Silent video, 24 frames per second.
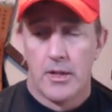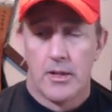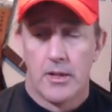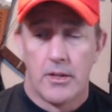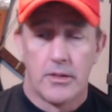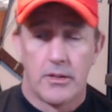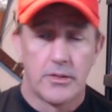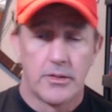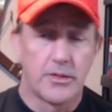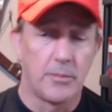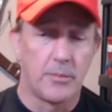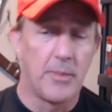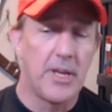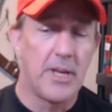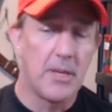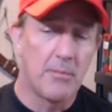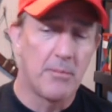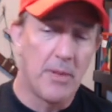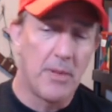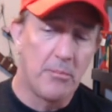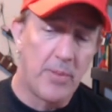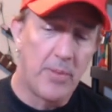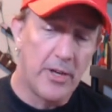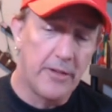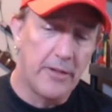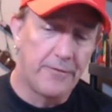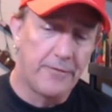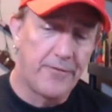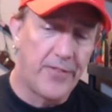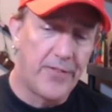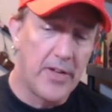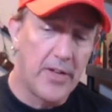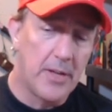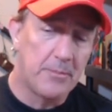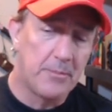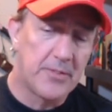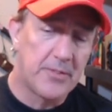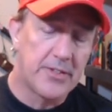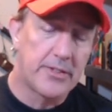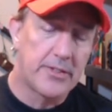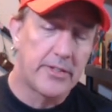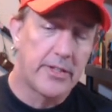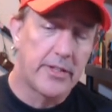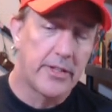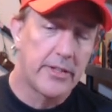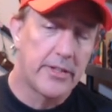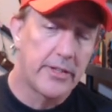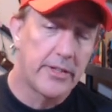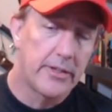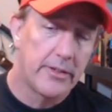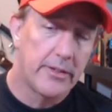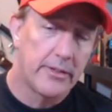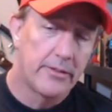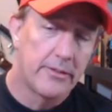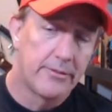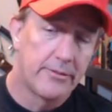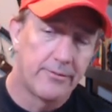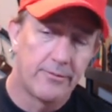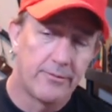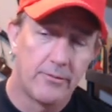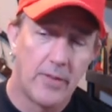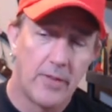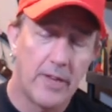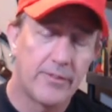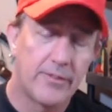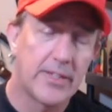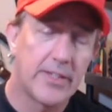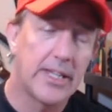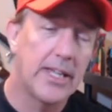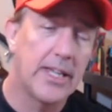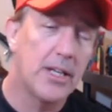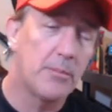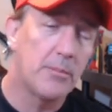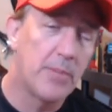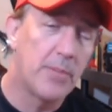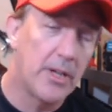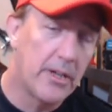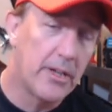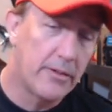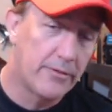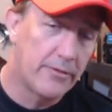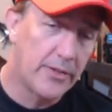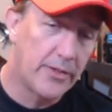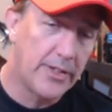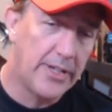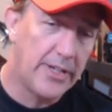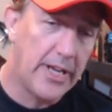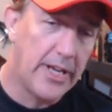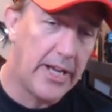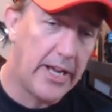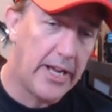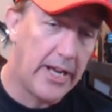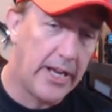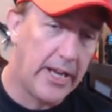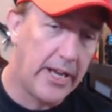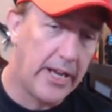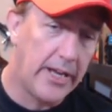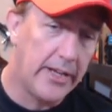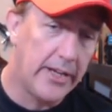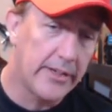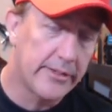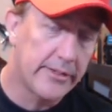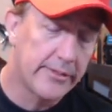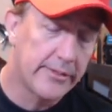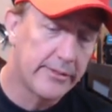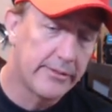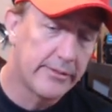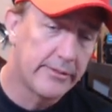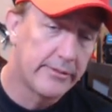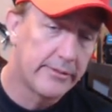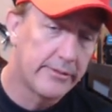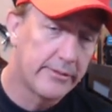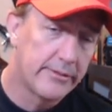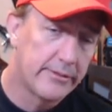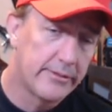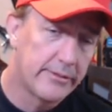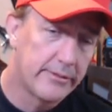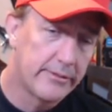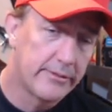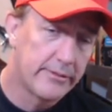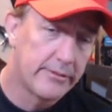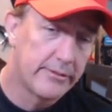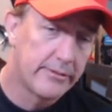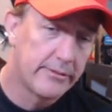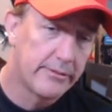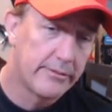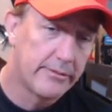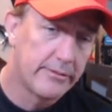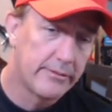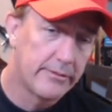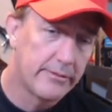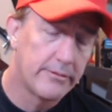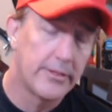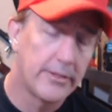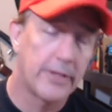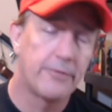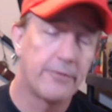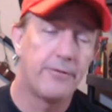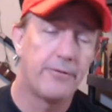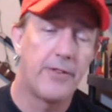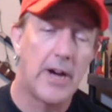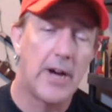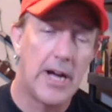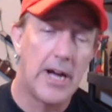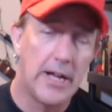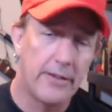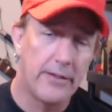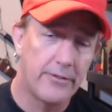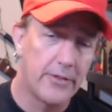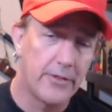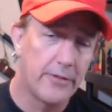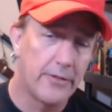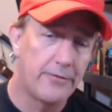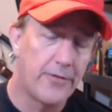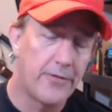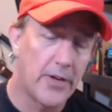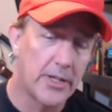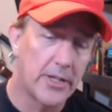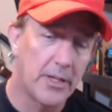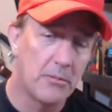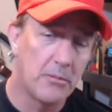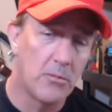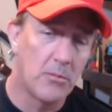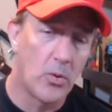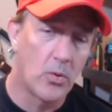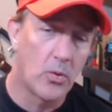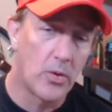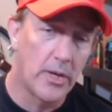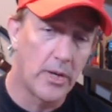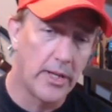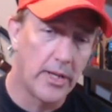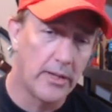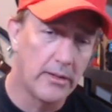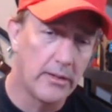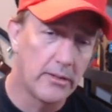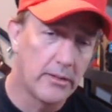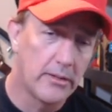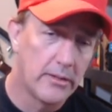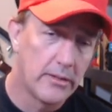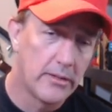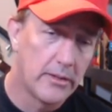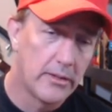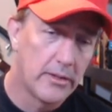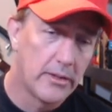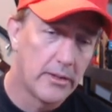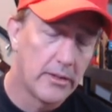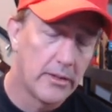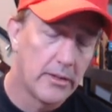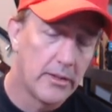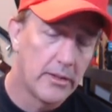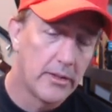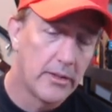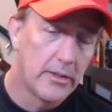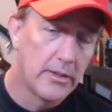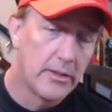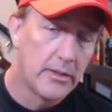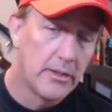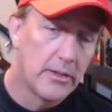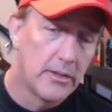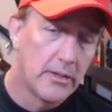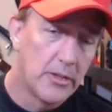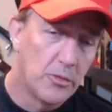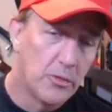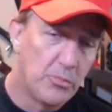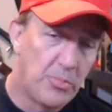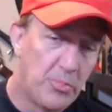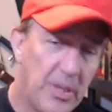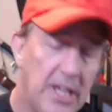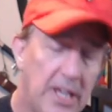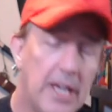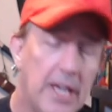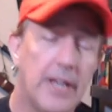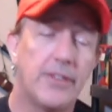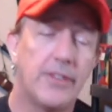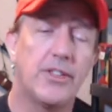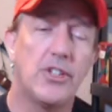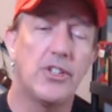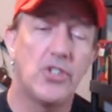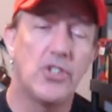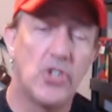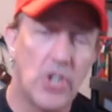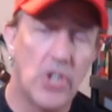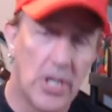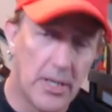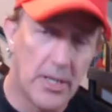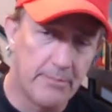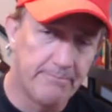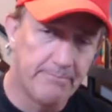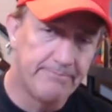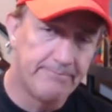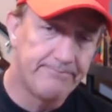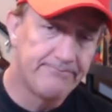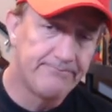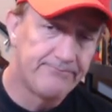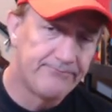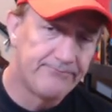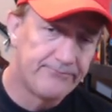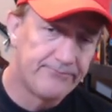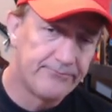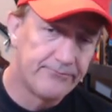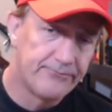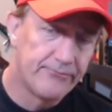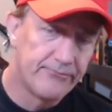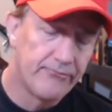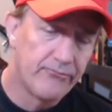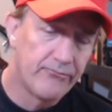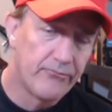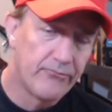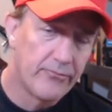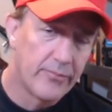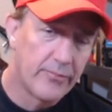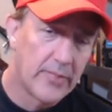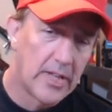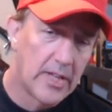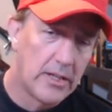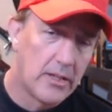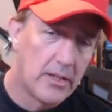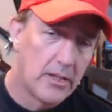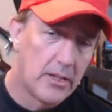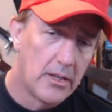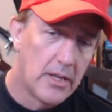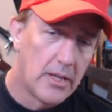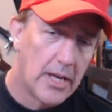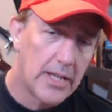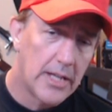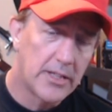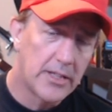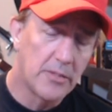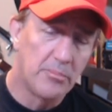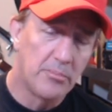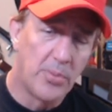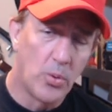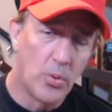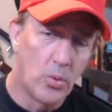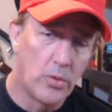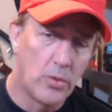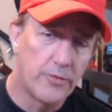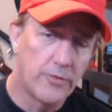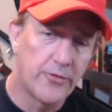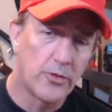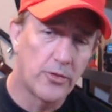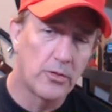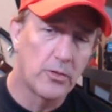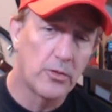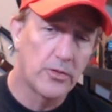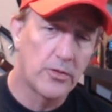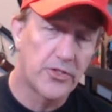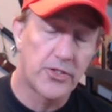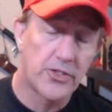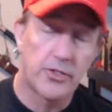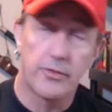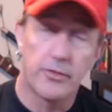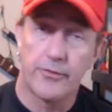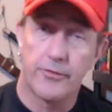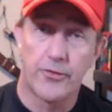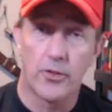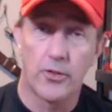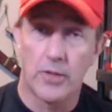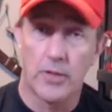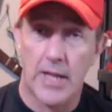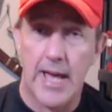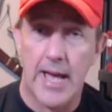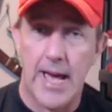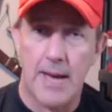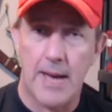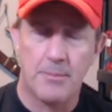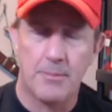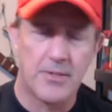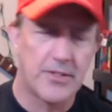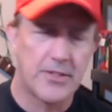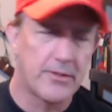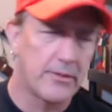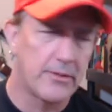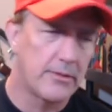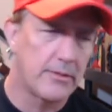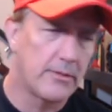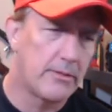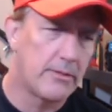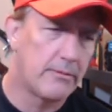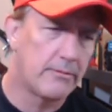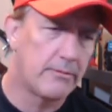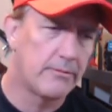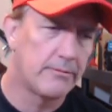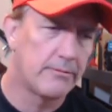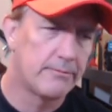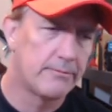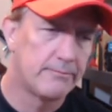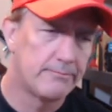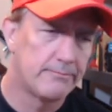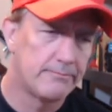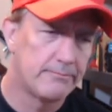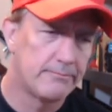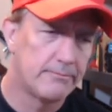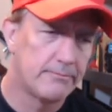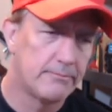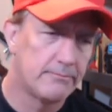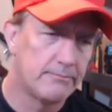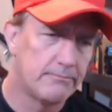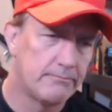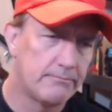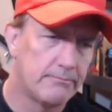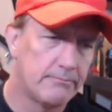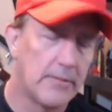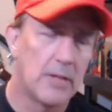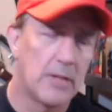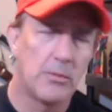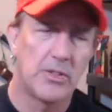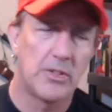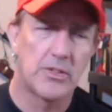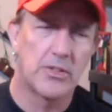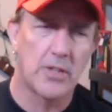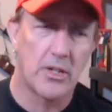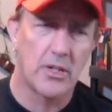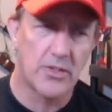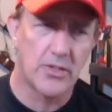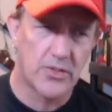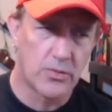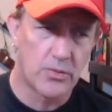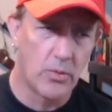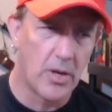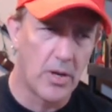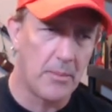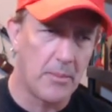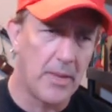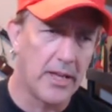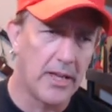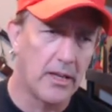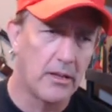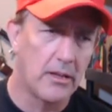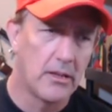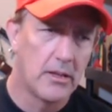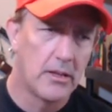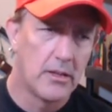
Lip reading: So me and my buddy Phipps, we have to get up every day, like 5 in the fucking morning, be at the gym, at the pool for laps, and we start swimming